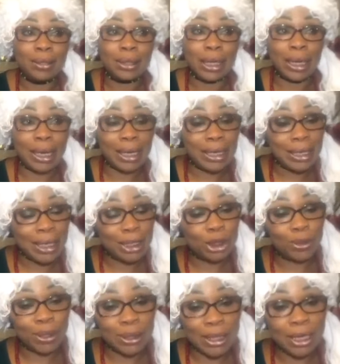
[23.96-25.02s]
that I needed
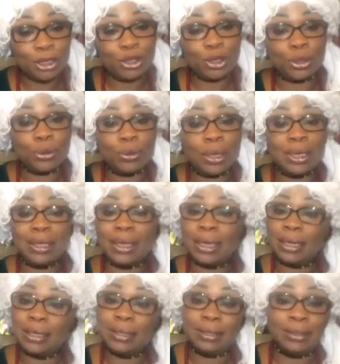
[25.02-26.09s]
to attend to, and
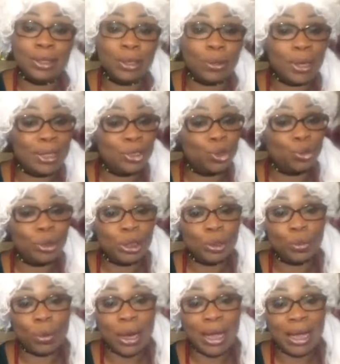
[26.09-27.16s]
hence the
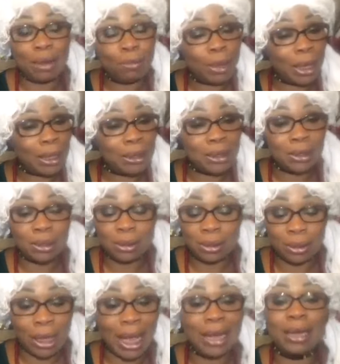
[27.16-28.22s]
reason why I'm late.
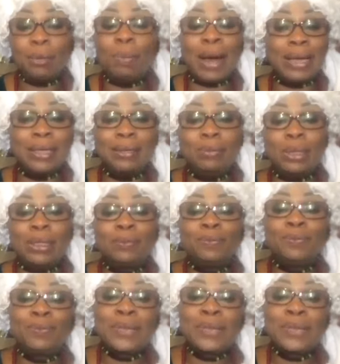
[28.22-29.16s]
So kindly pardon me.